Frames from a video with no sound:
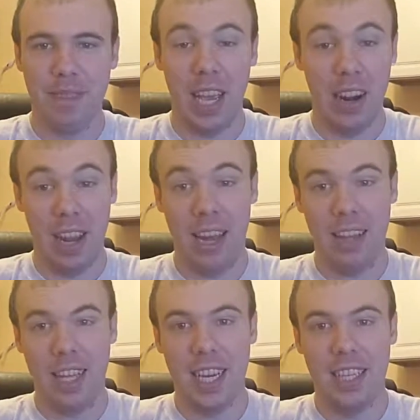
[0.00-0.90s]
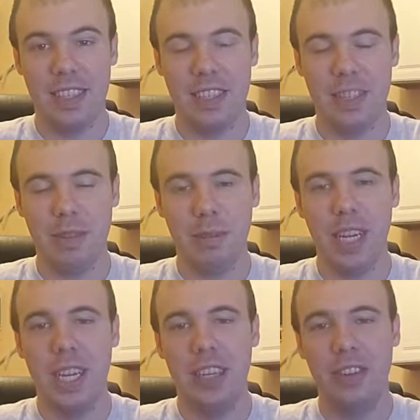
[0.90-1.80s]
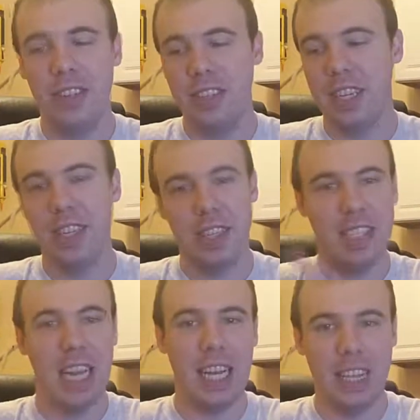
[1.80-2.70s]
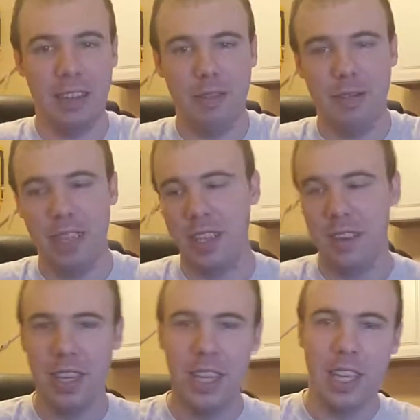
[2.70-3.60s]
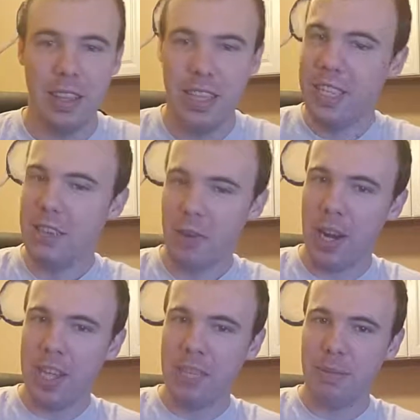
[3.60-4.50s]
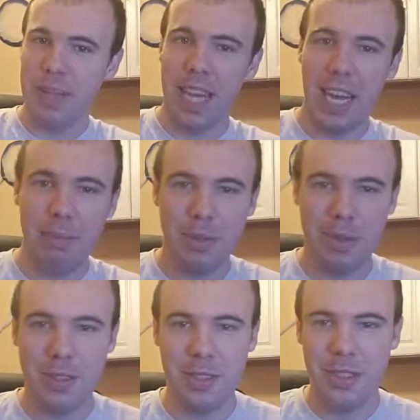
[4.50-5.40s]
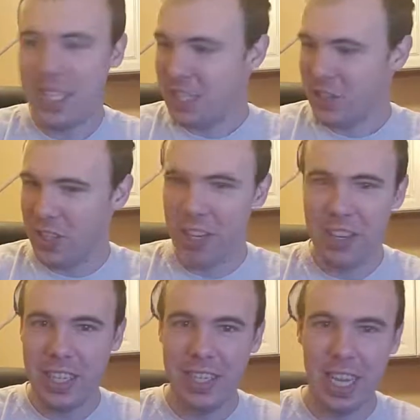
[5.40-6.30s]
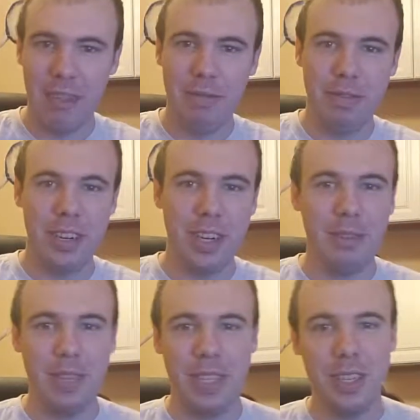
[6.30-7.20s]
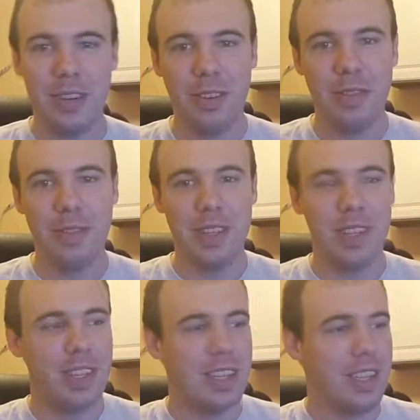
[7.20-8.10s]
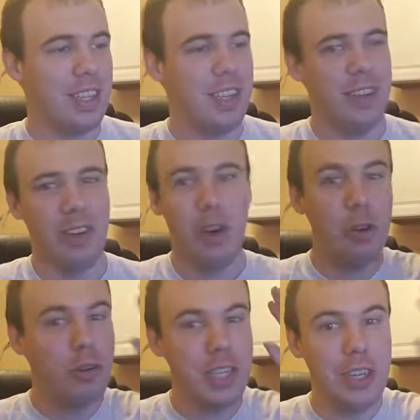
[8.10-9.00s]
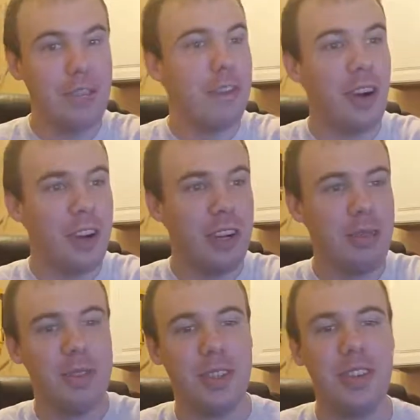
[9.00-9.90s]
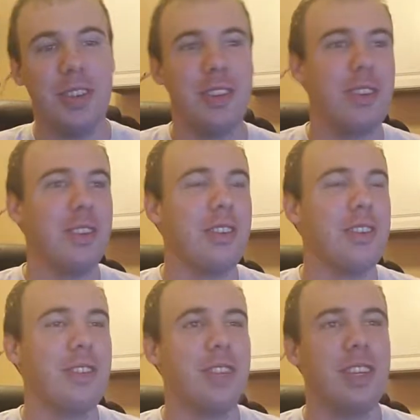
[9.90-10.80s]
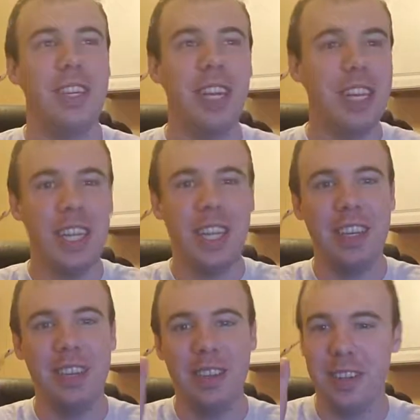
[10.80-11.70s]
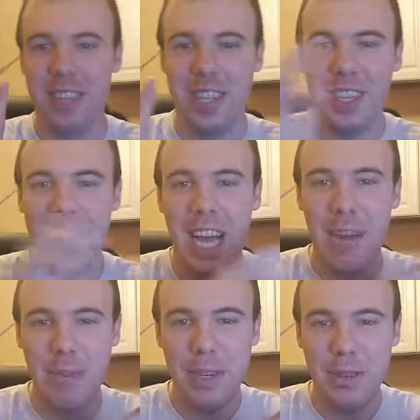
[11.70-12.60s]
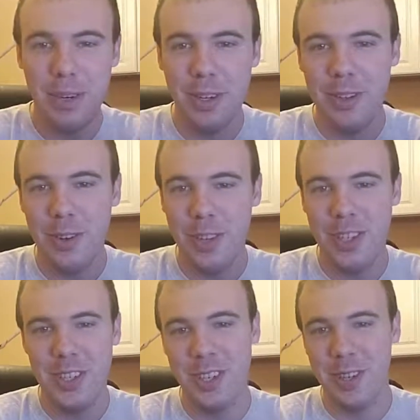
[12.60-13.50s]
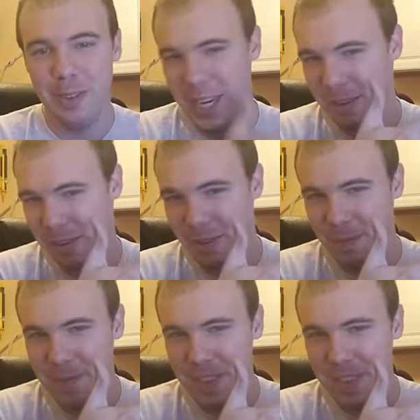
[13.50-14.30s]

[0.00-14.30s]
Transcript: or analyzed in some way, and you can tell exactly, you know, these Granny Smith apples or these cherries came from, you know, you know, Oak Deer Farms or, or, or, or Connecticut, you know, Happy Grow Orchard or whatever